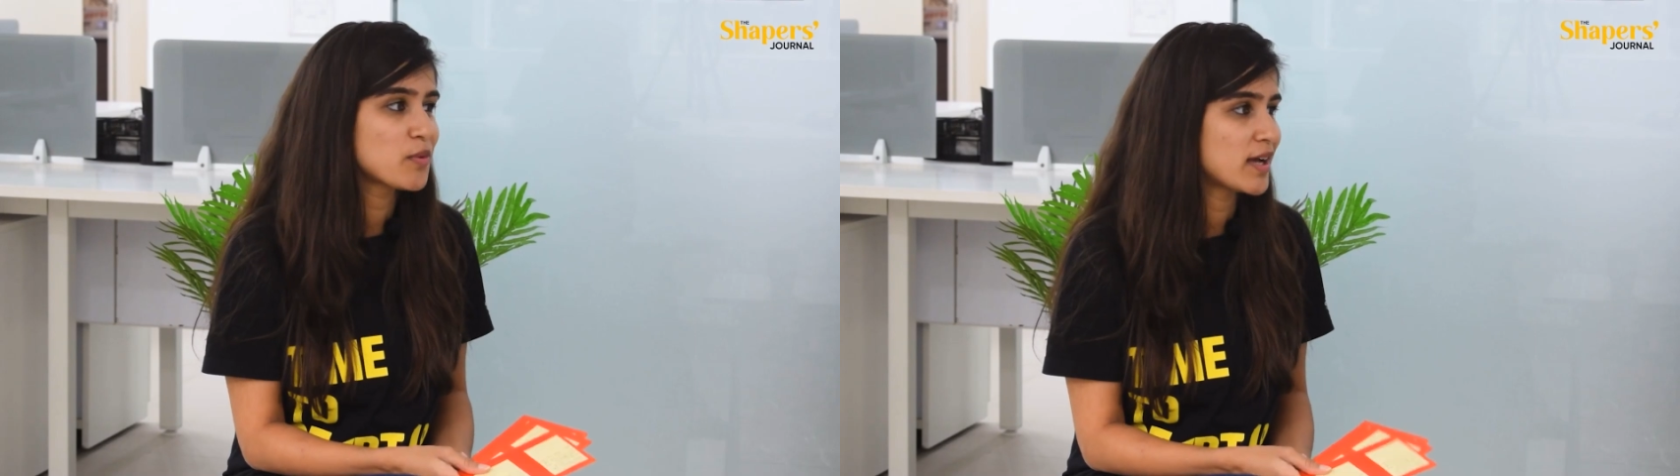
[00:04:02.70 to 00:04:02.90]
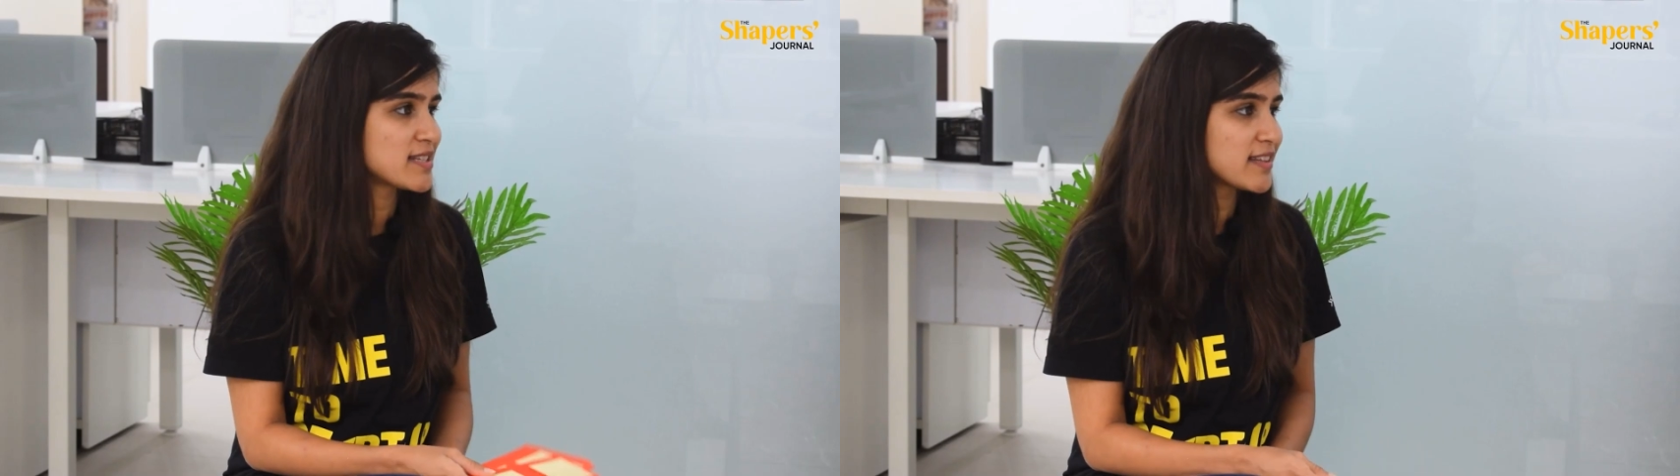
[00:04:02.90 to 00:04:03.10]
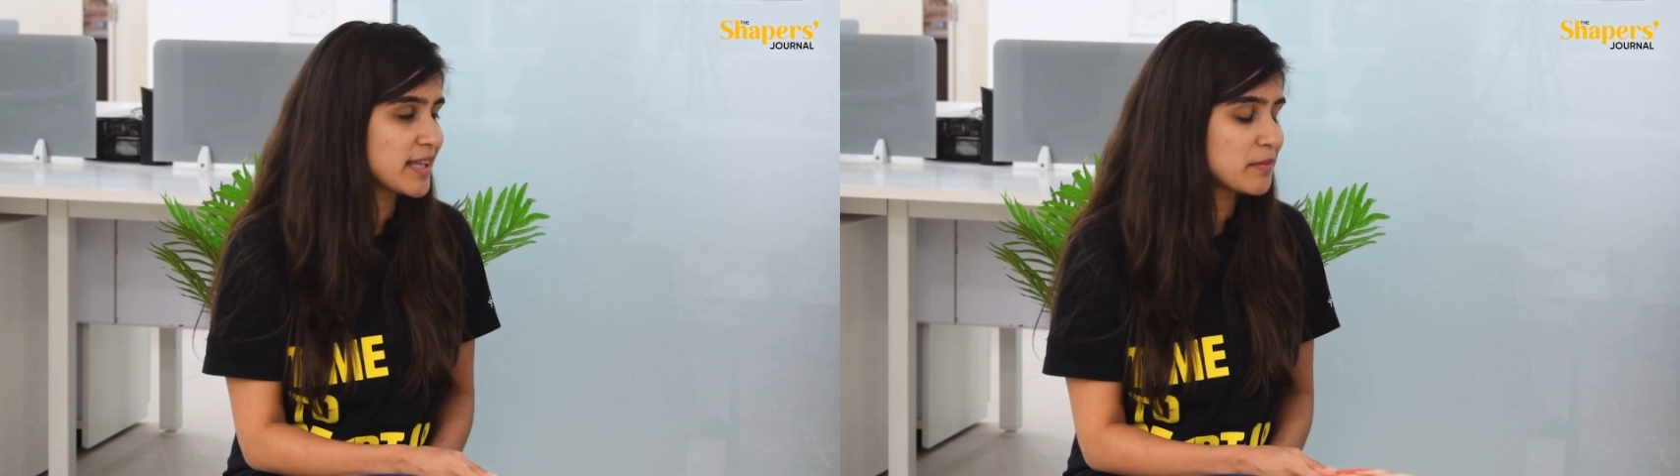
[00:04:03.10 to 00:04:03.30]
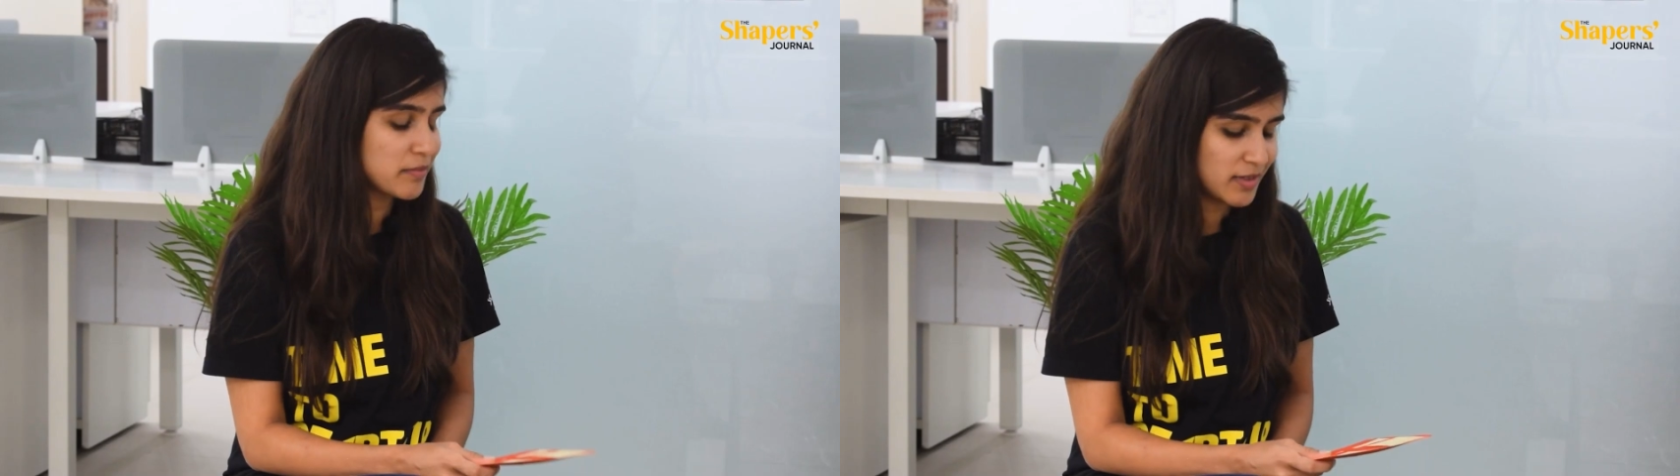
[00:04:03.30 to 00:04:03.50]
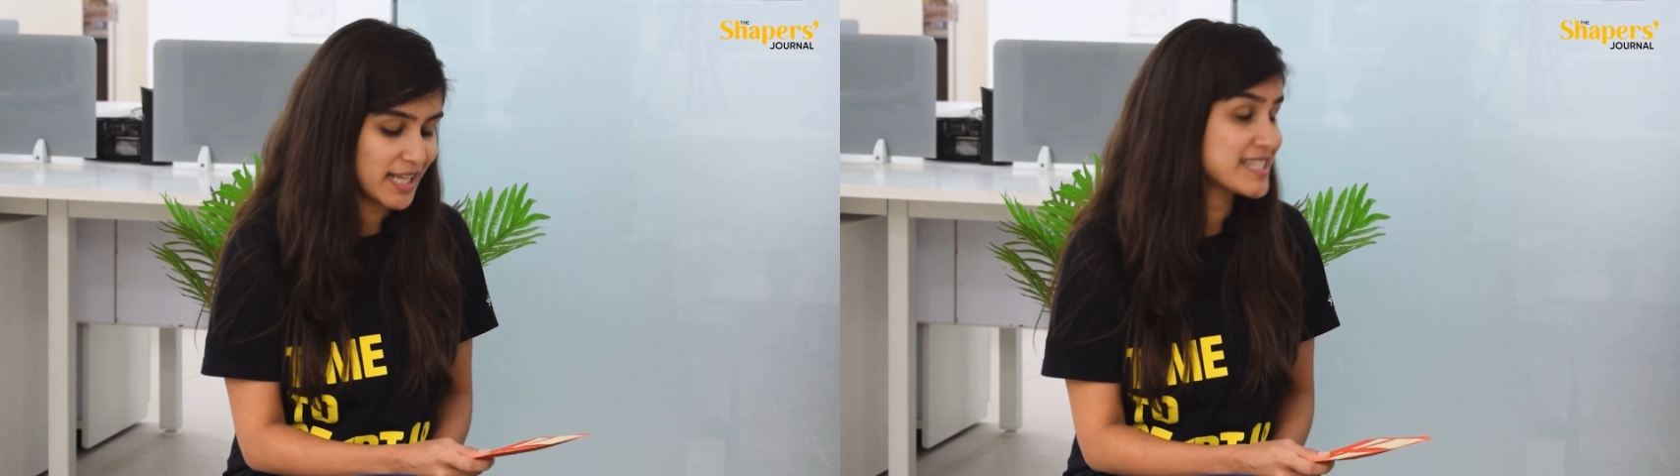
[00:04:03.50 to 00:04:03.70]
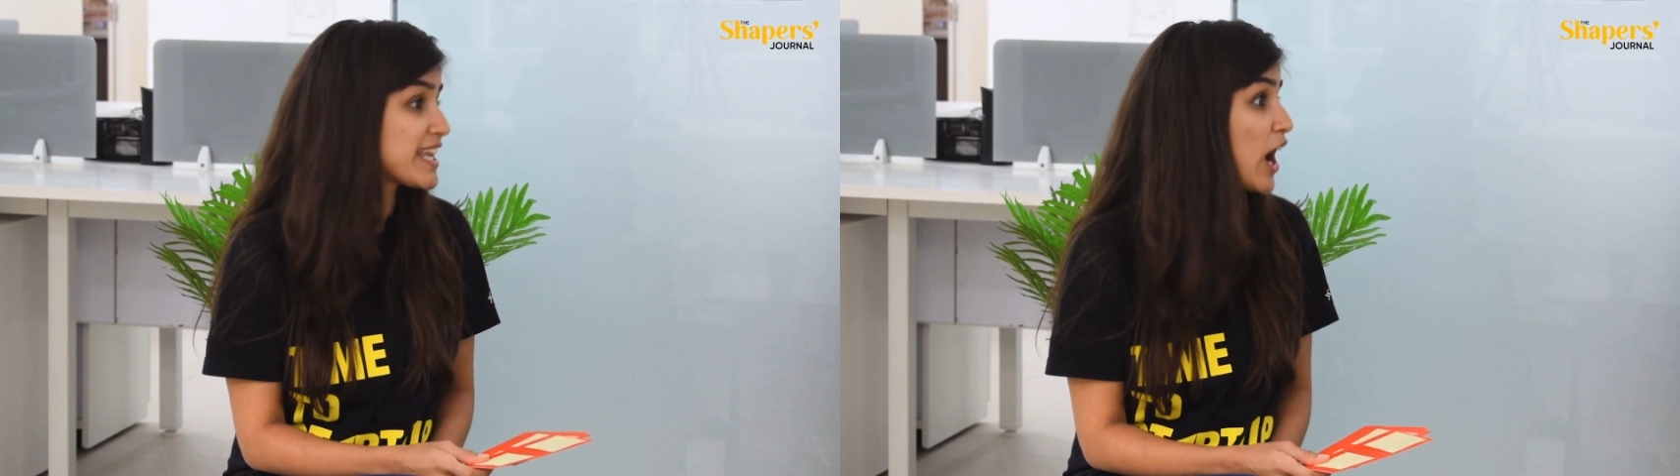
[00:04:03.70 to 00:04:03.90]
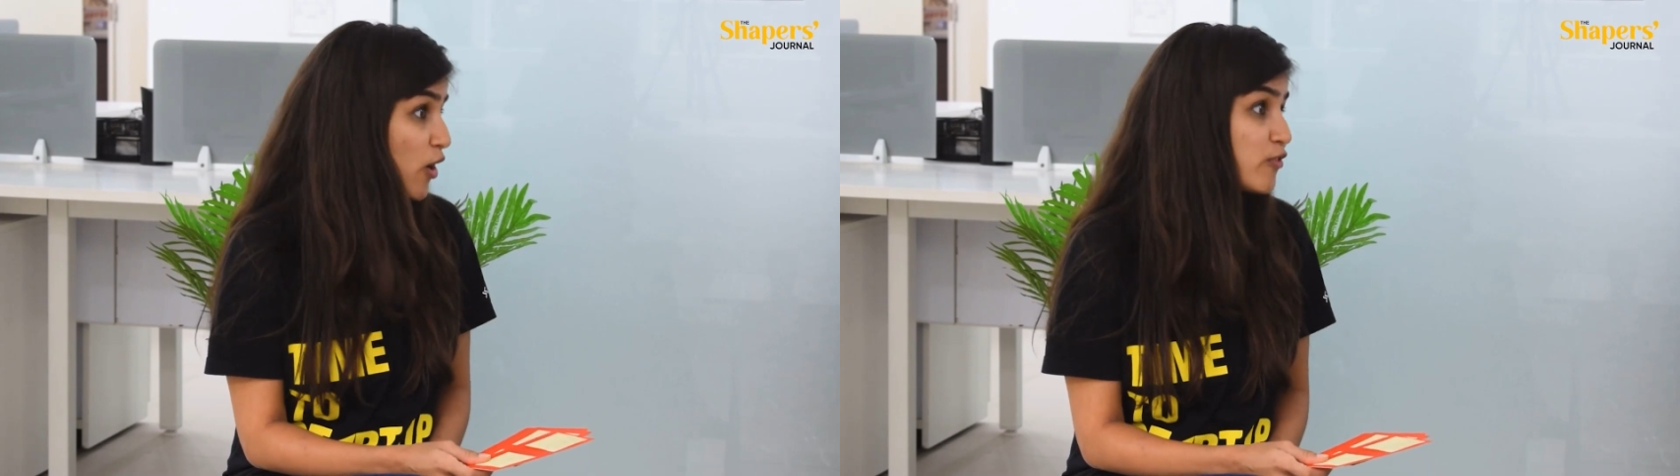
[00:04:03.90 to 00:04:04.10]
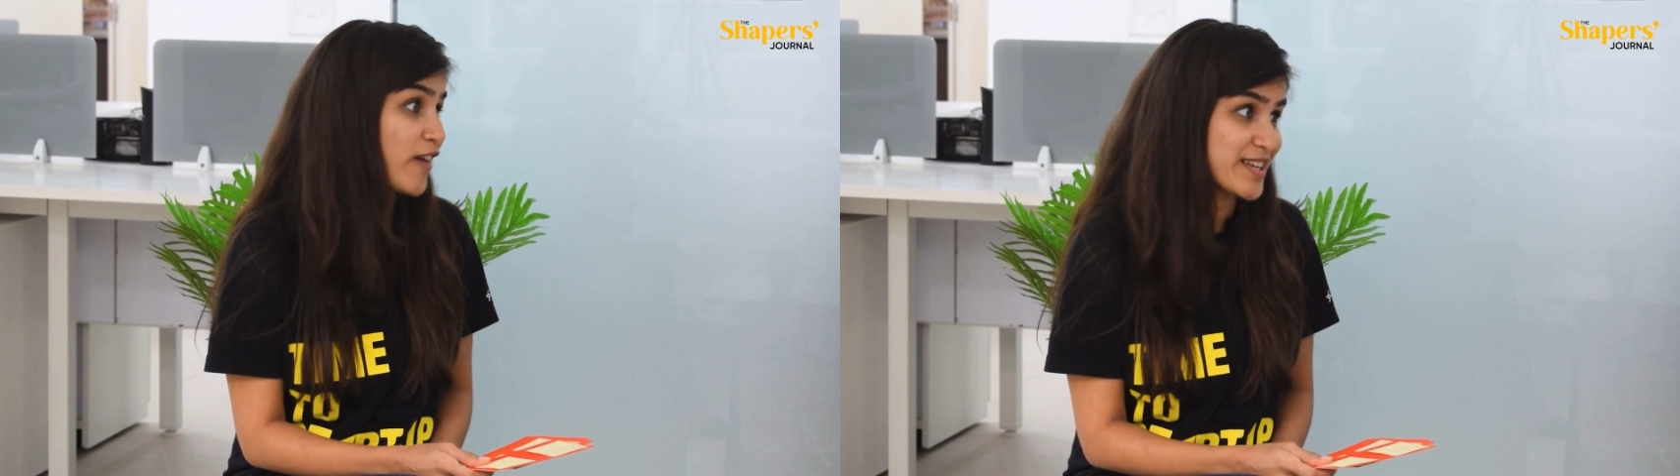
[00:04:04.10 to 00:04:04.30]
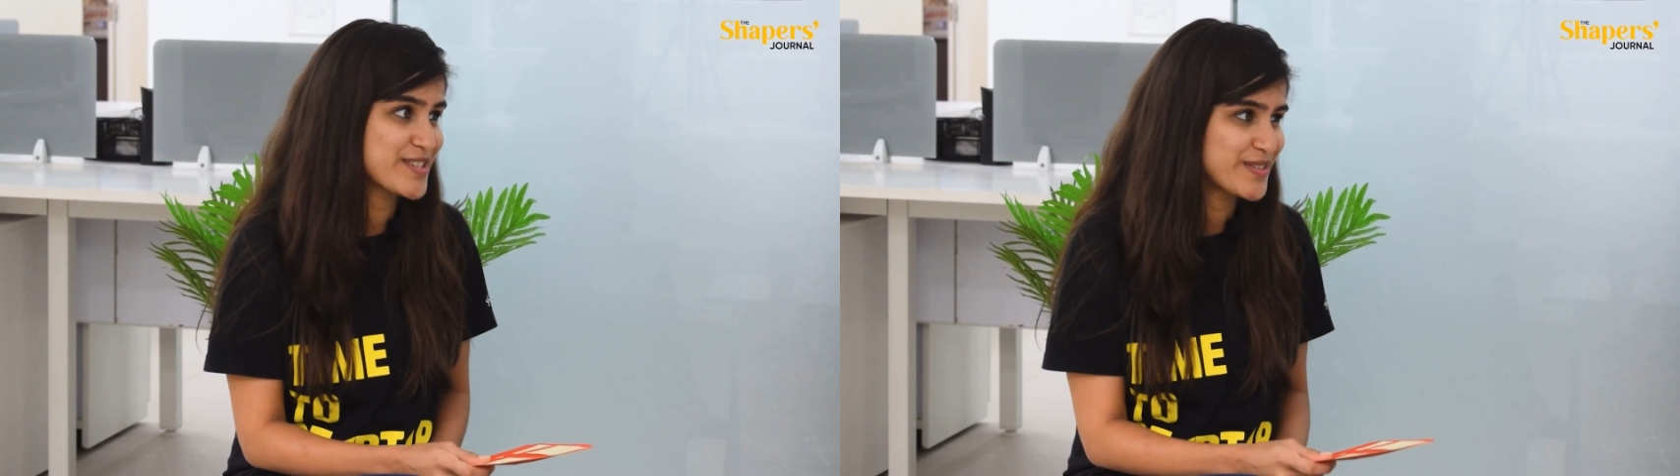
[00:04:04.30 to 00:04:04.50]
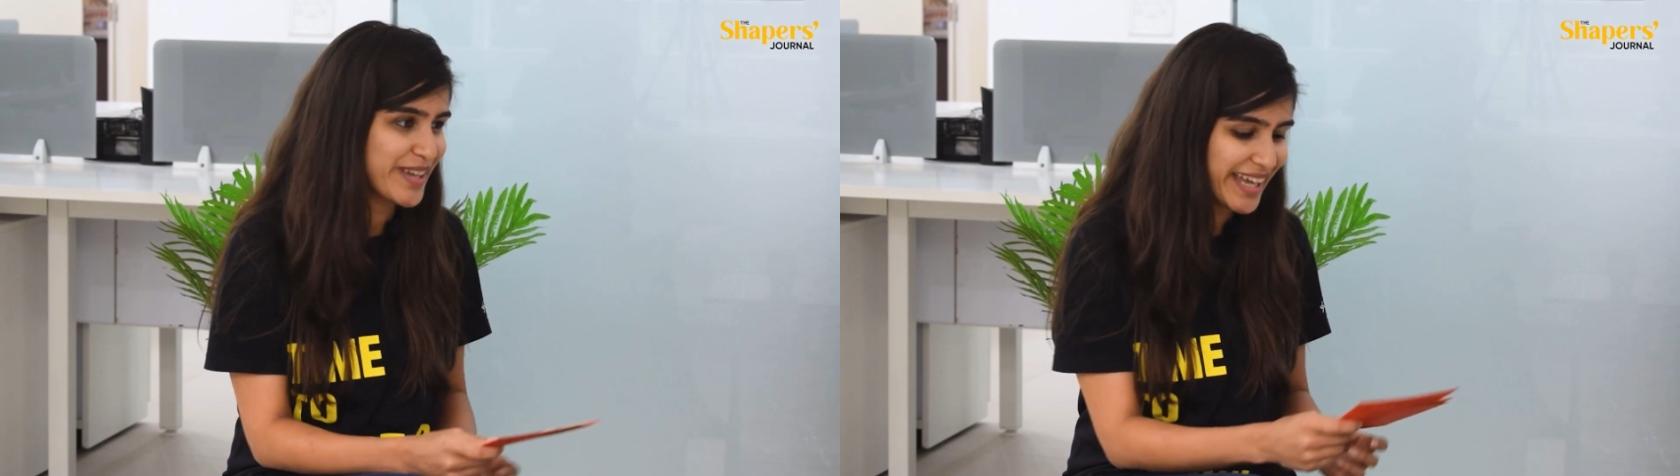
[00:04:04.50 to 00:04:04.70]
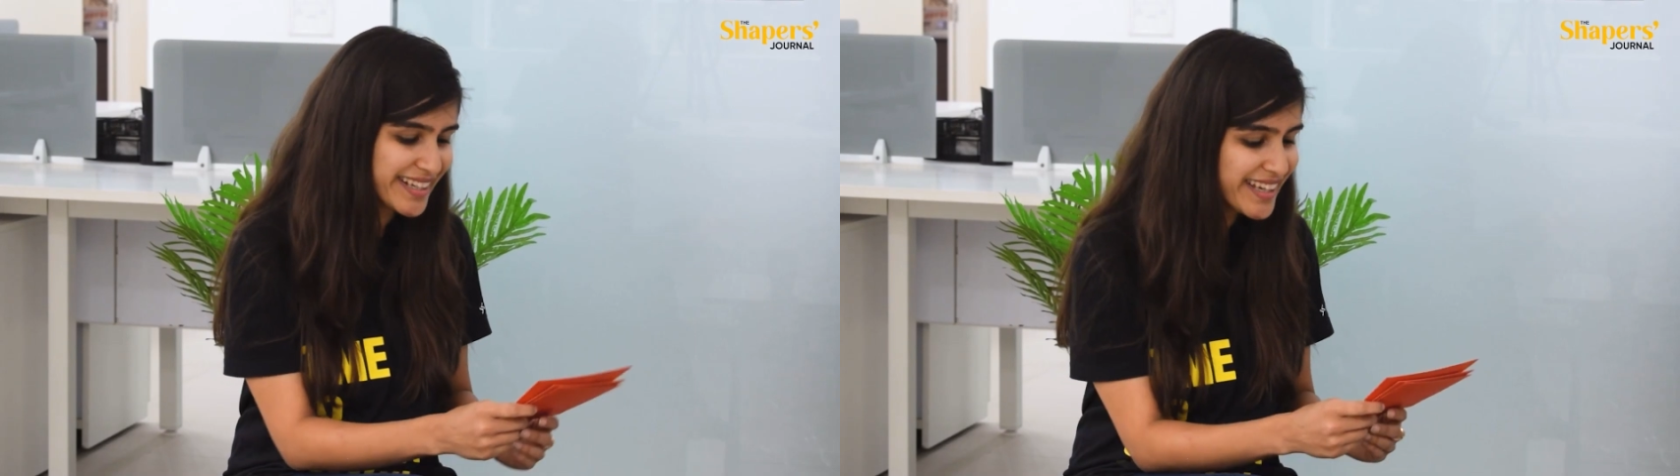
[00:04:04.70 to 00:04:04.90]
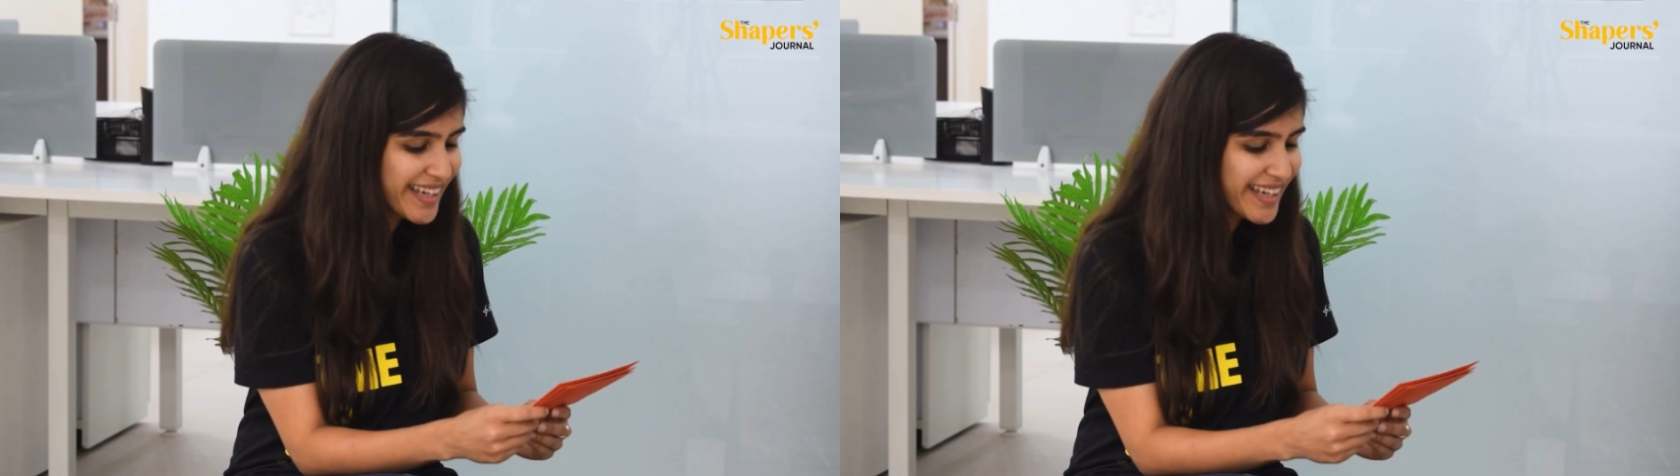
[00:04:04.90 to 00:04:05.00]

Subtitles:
you answer them. Let's see how fast you can.